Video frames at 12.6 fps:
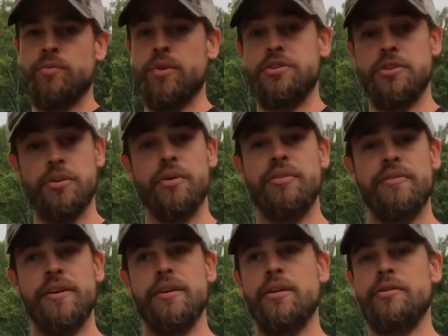what you're going
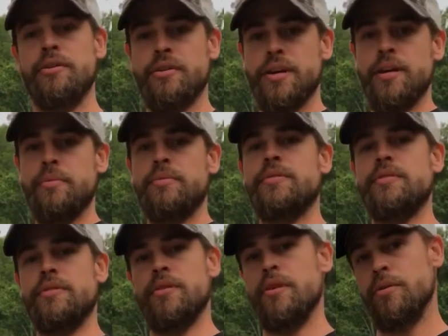to feel on your
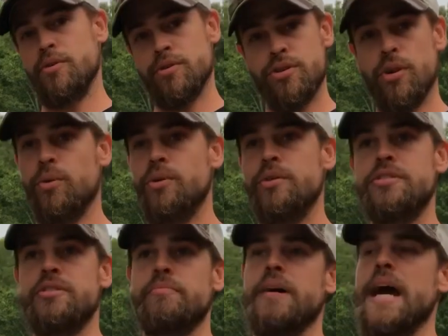hips, your
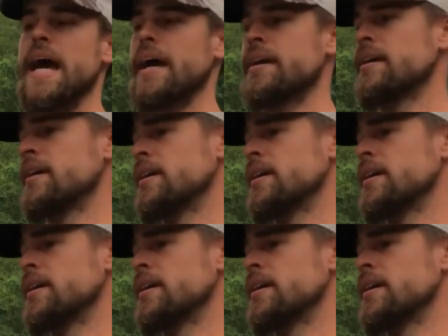shoulders, your back.